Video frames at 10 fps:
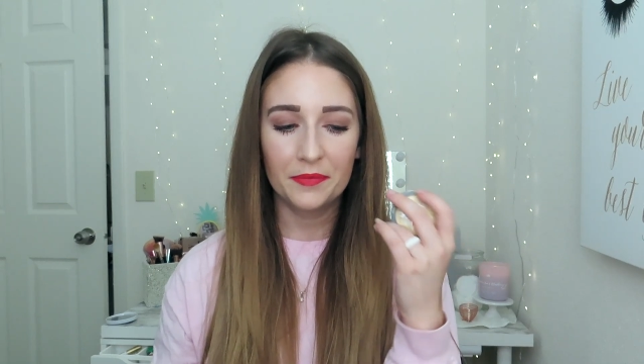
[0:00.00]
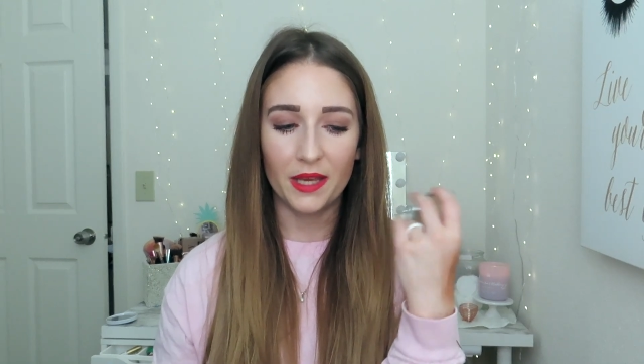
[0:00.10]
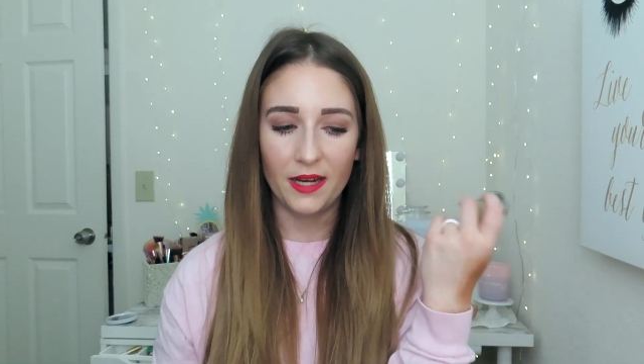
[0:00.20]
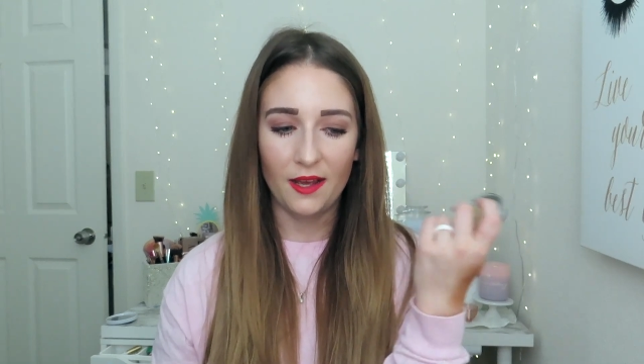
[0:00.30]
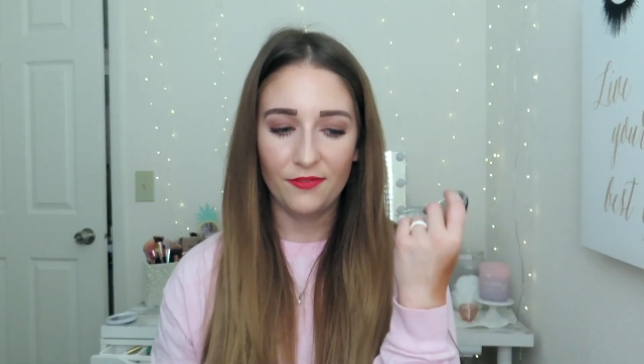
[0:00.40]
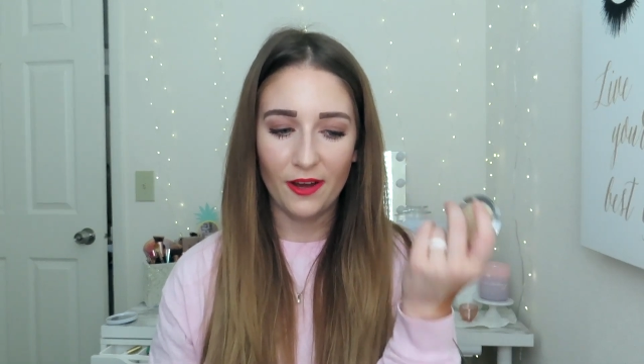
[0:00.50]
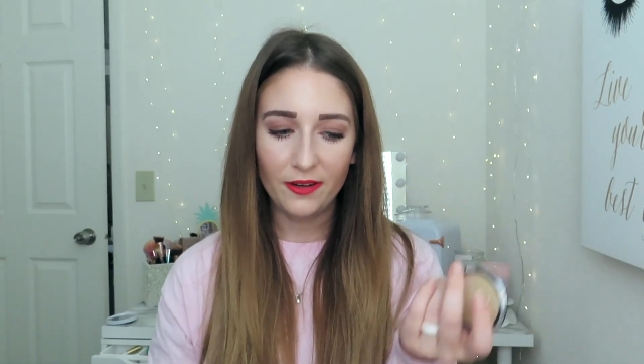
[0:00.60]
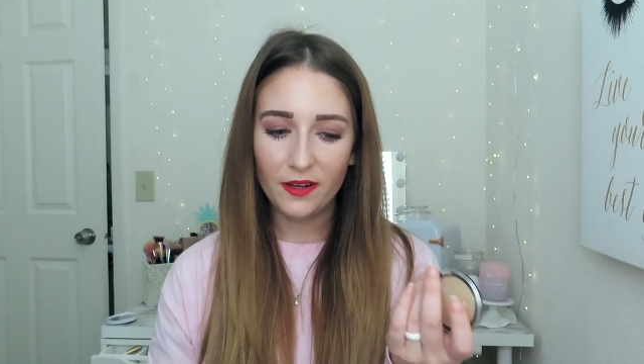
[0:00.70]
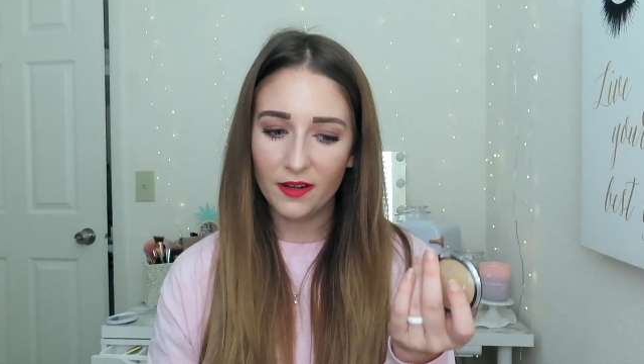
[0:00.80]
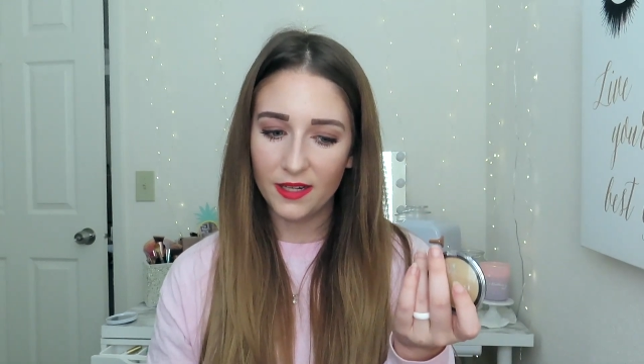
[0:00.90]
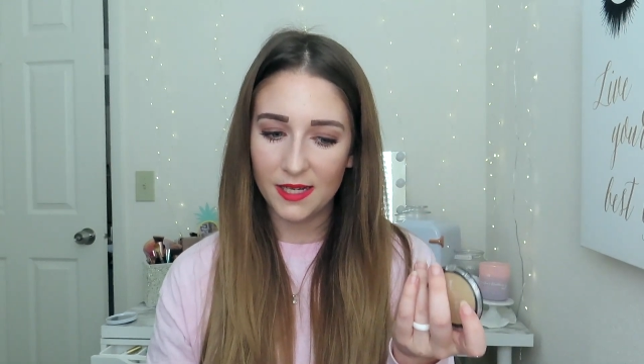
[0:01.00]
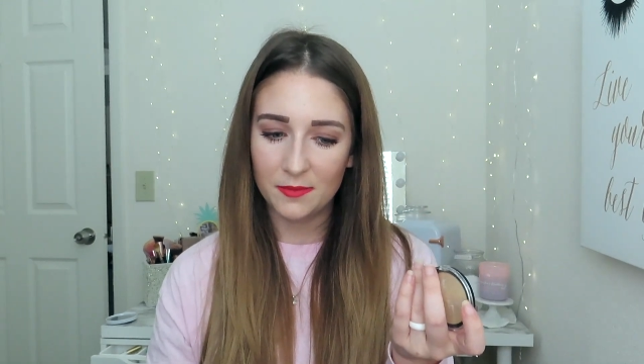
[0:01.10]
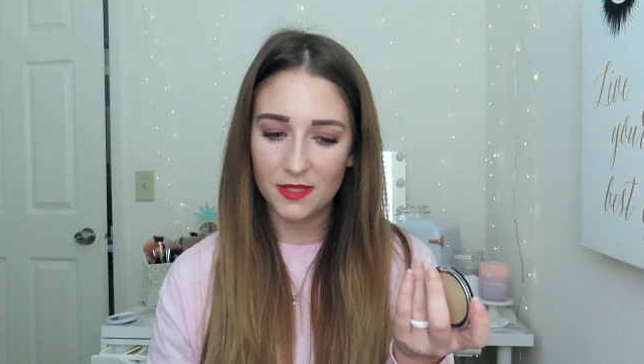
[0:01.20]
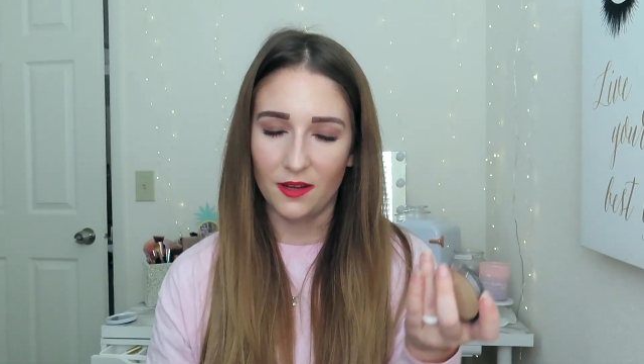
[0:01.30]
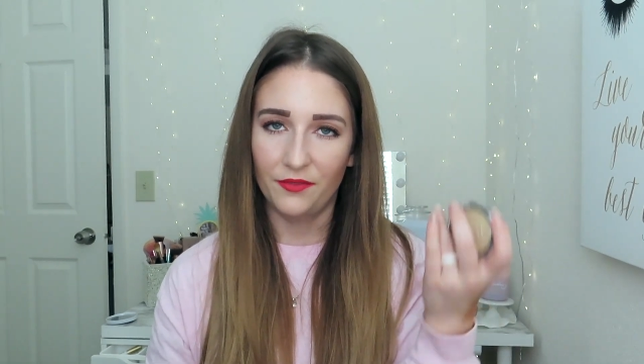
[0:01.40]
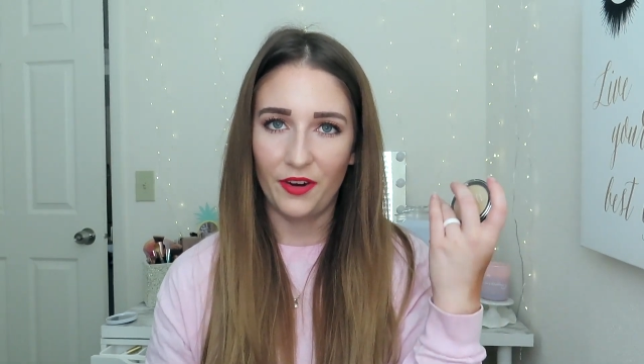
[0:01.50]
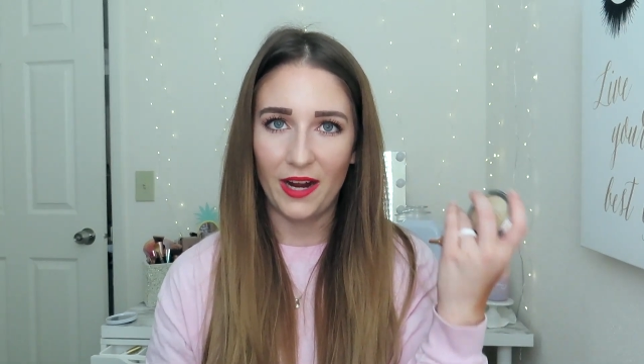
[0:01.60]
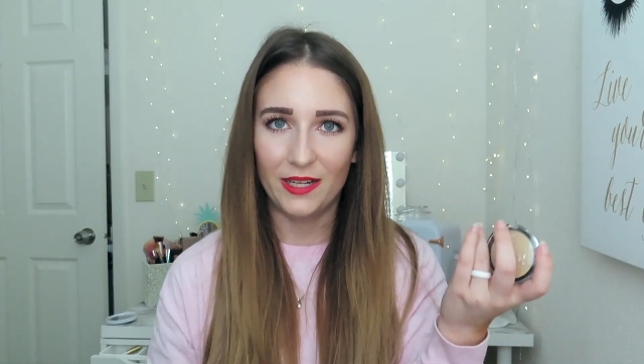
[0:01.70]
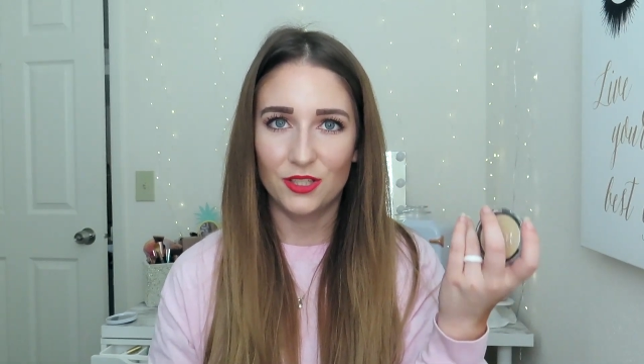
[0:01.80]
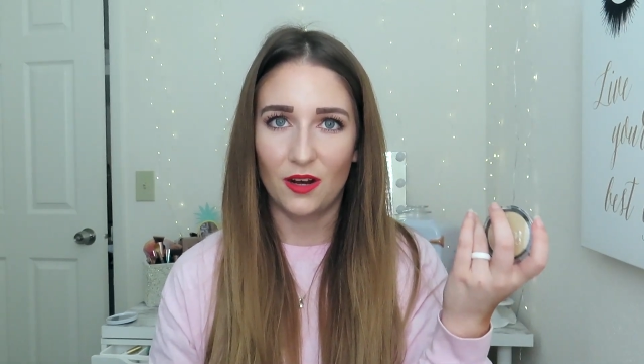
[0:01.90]
And I found it on Amazon for
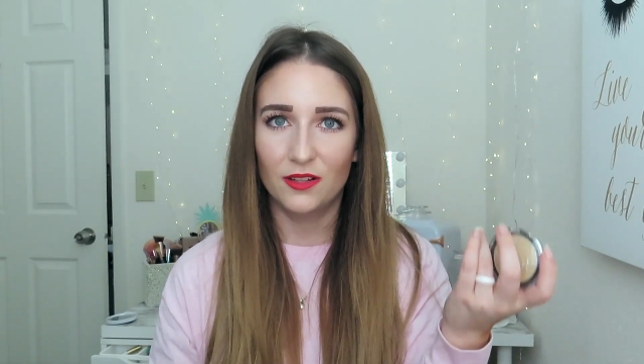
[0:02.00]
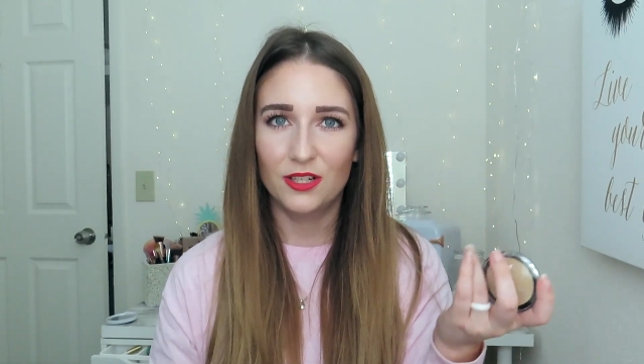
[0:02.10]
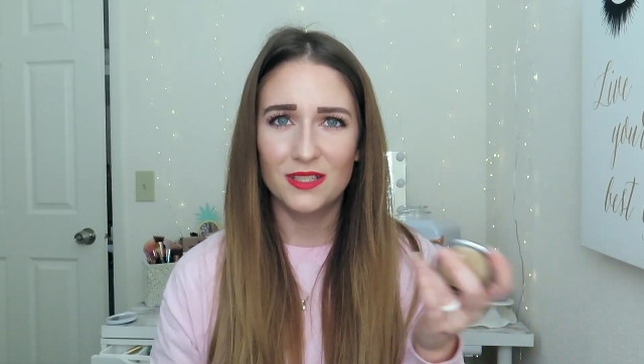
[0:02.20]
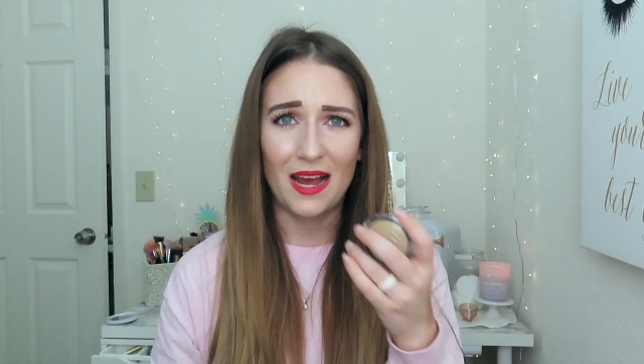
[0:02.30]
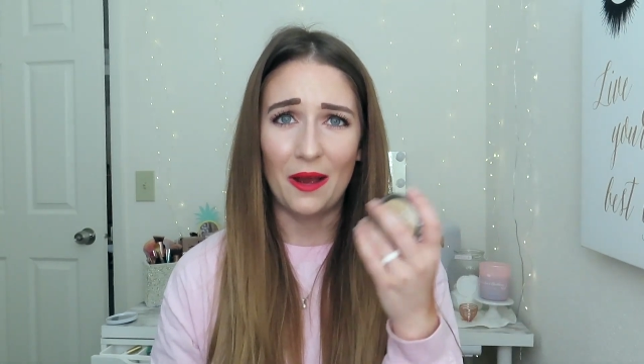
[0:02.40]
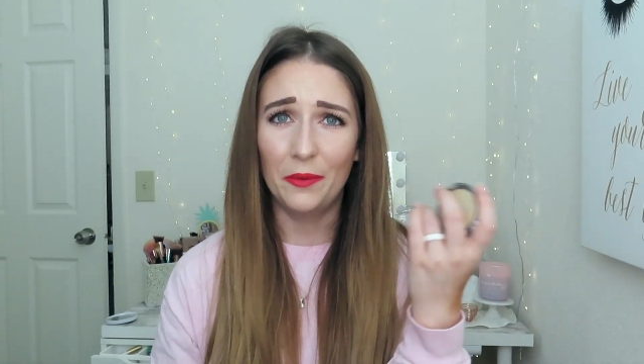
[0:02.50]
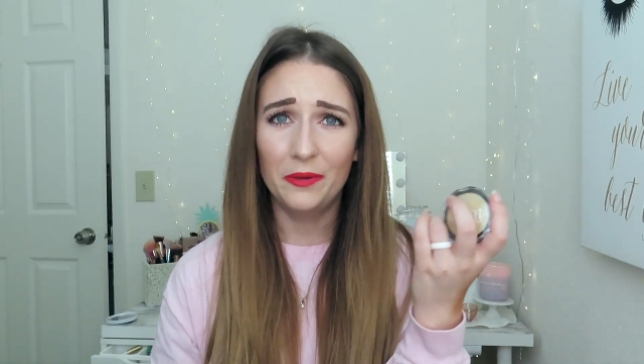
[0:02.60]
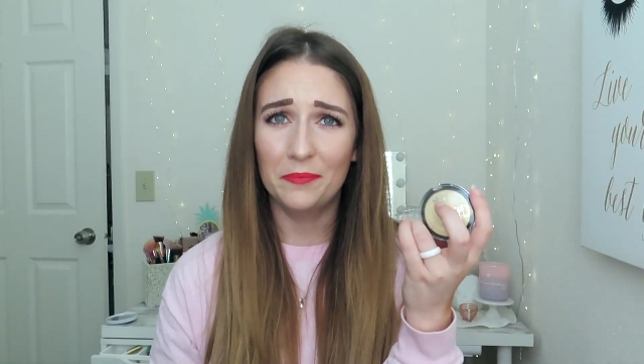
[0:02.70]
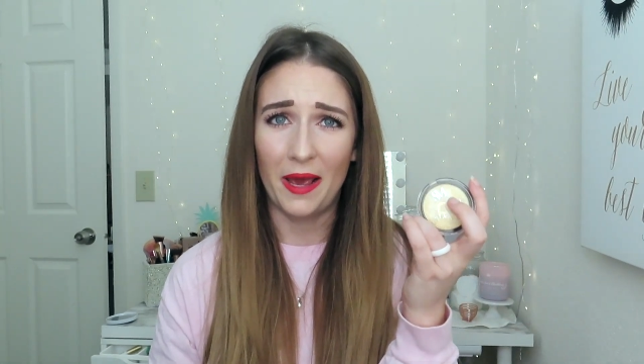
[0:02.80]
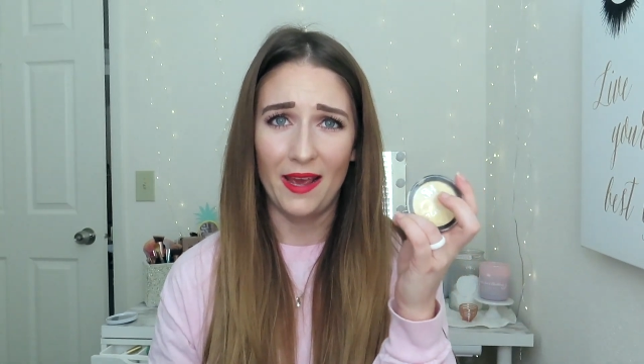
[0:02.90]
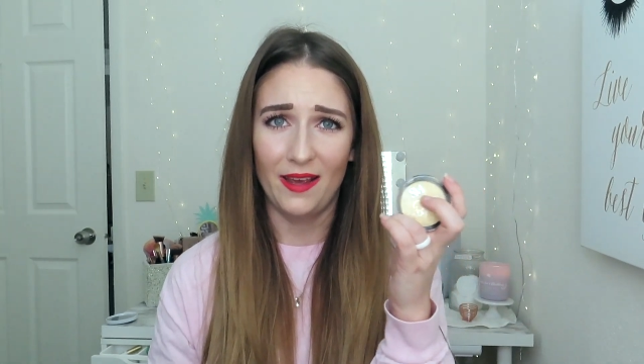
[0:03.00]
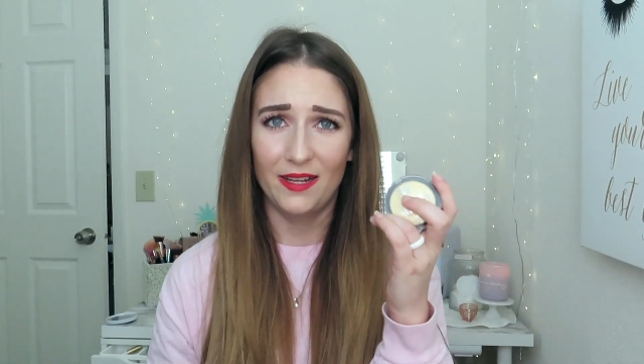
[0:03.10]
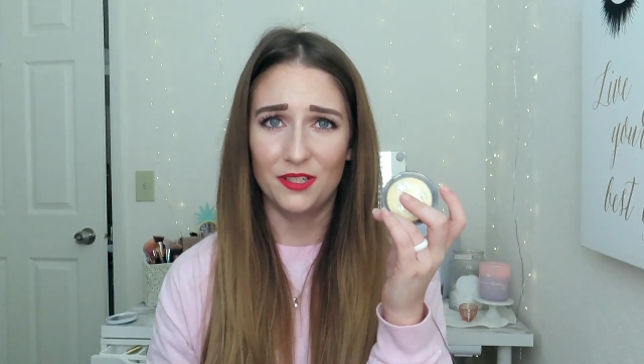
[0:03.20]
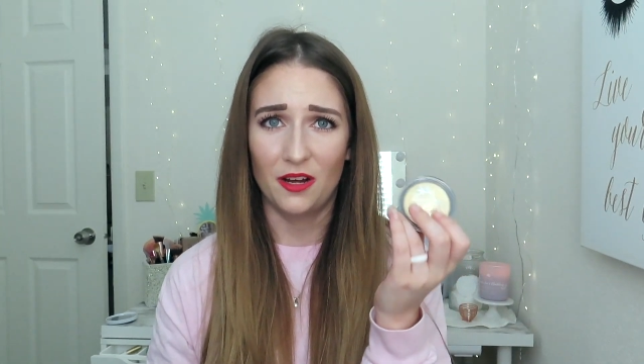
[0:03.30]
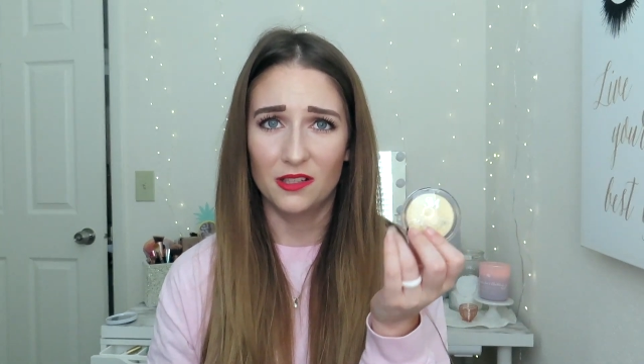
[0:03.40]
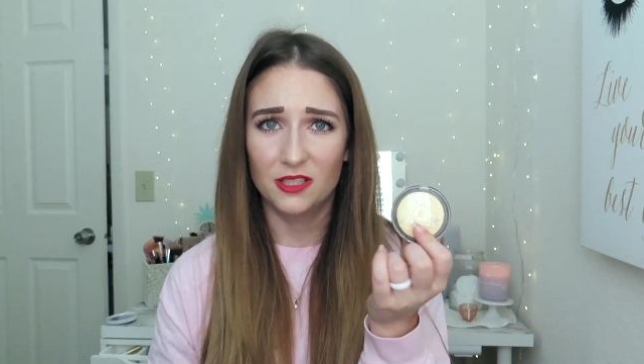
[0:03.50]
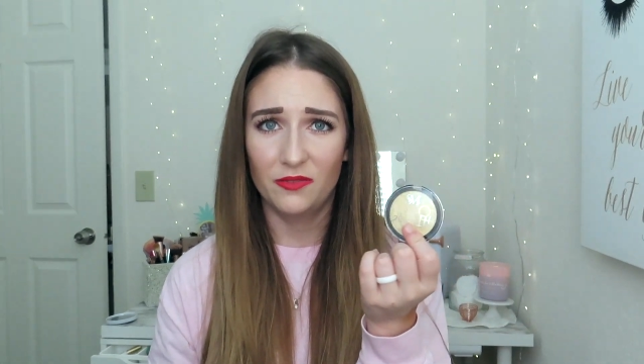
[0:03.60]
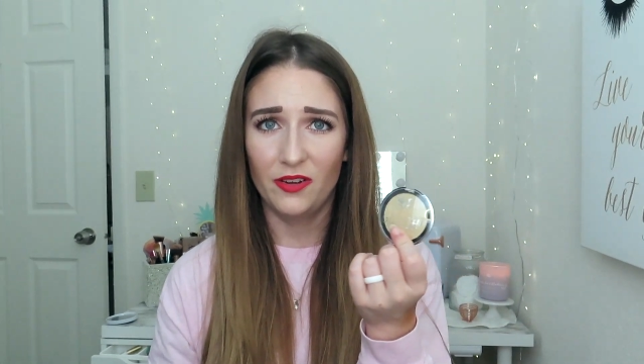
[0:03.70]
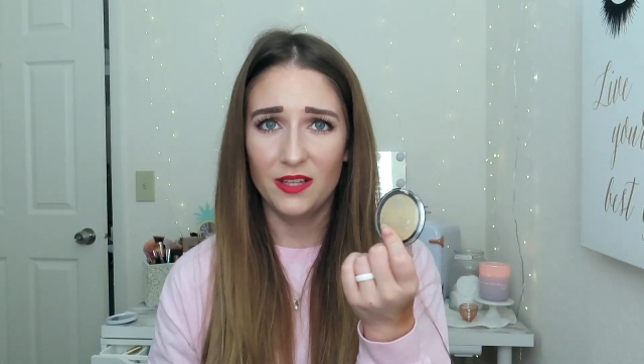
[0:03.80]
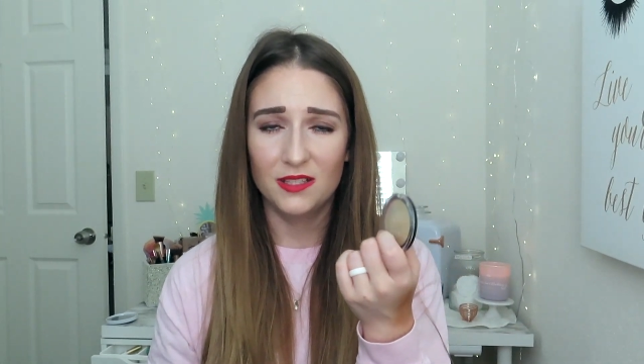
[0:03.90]
$8. I wouldn't pay $8
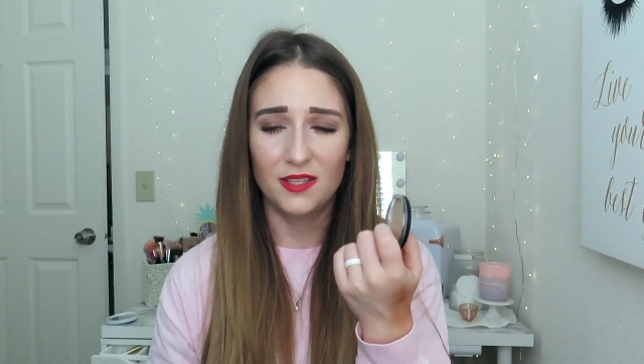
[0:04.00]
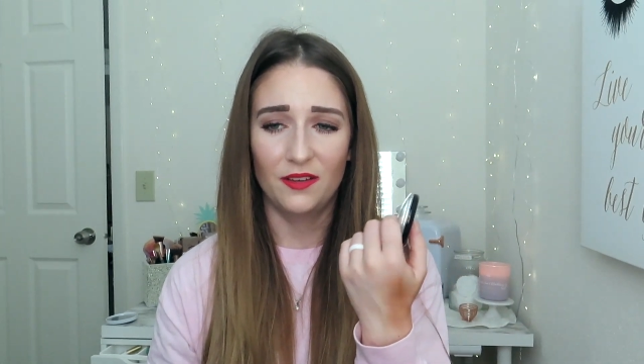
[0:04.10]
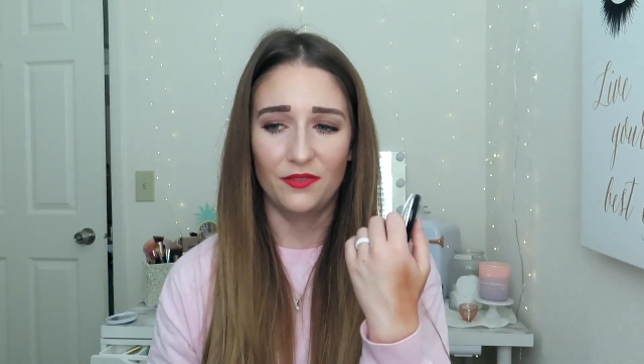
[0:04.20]
for this, like